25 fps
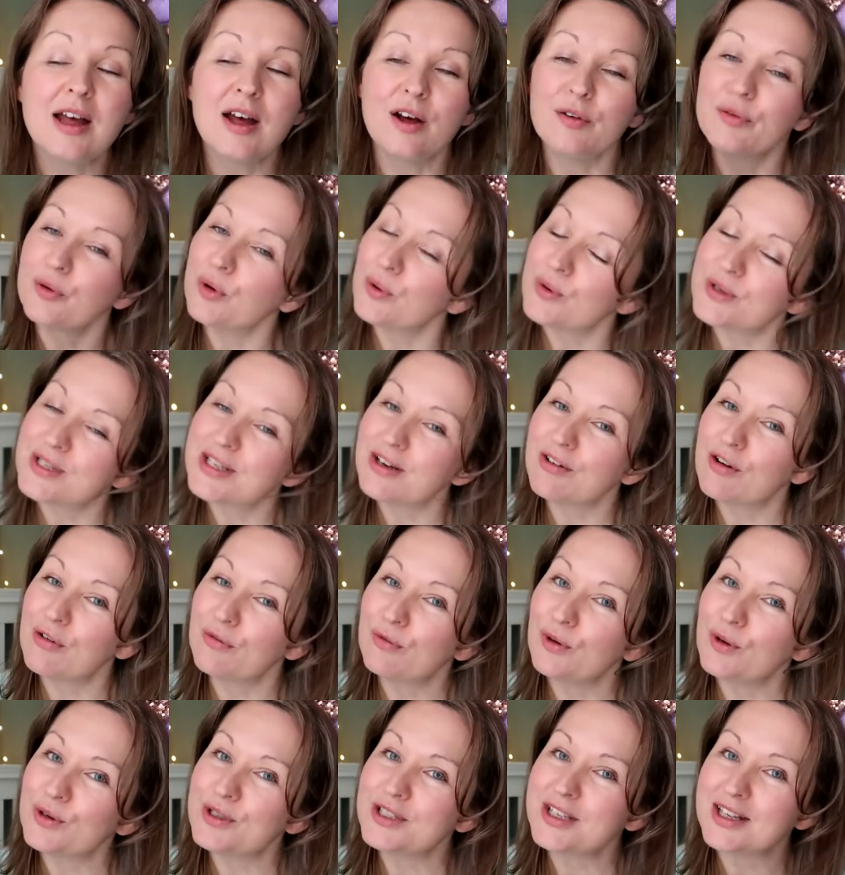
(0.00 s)
Of course, there are
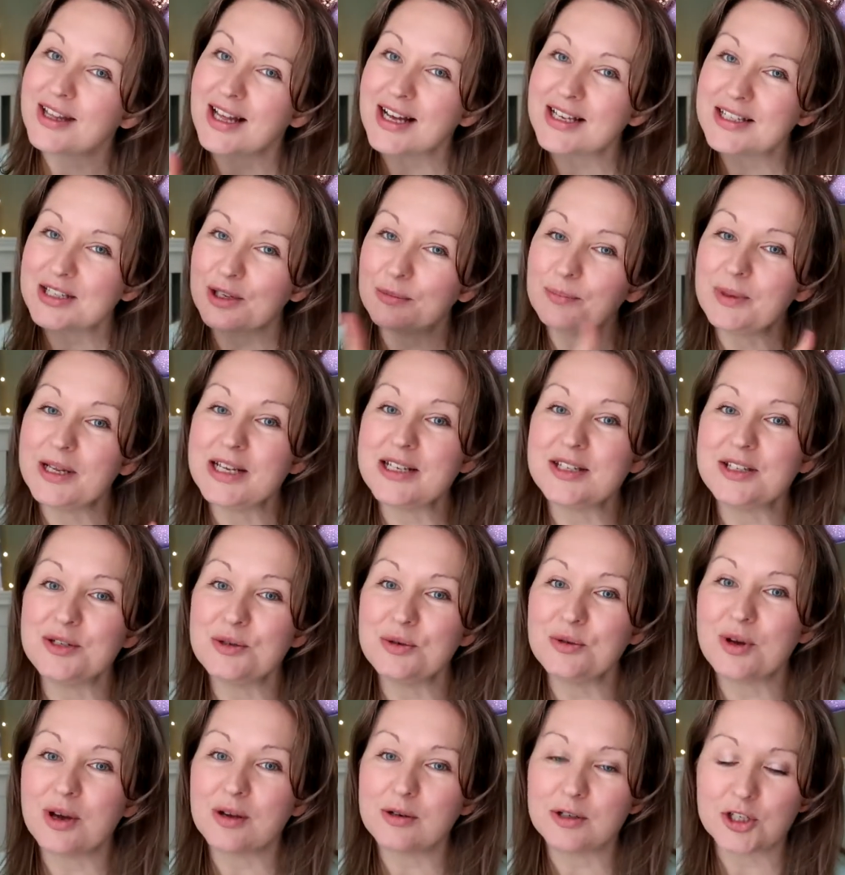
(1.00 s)
vlogs to that, so please
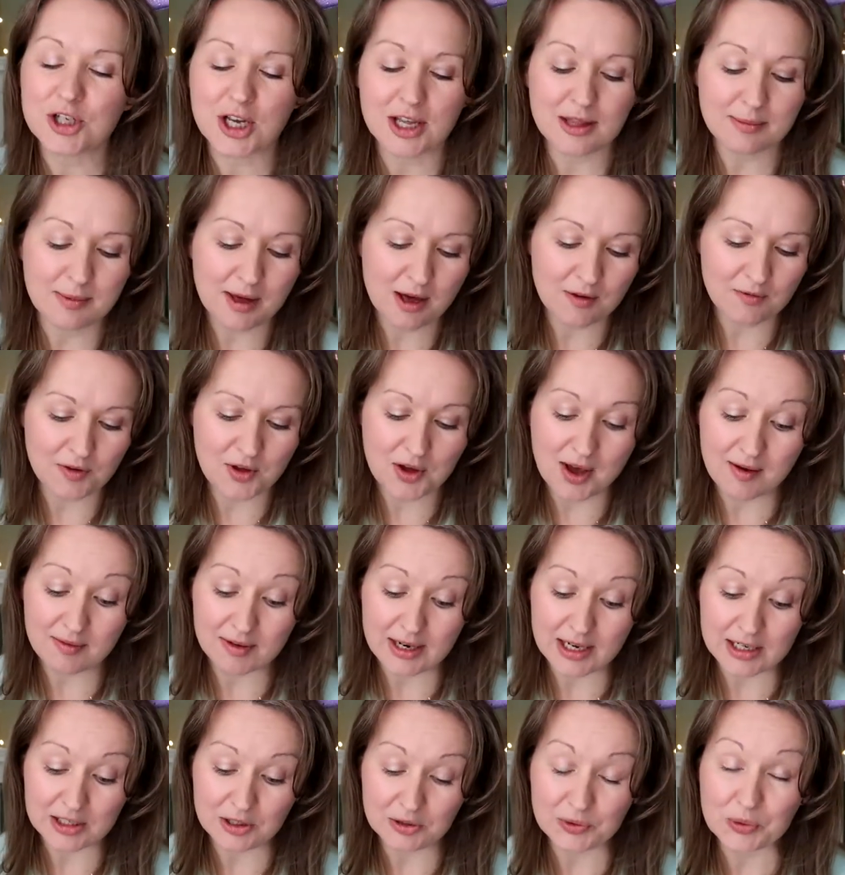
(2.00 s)
do go and check them out if you
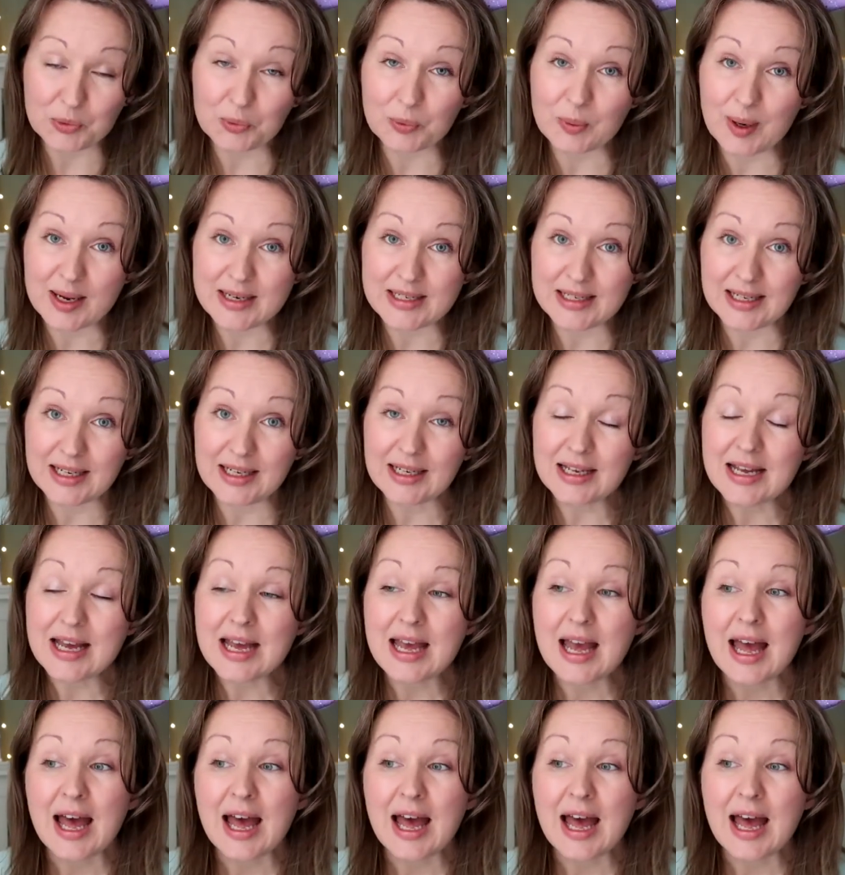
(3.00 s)
haven't had a look already.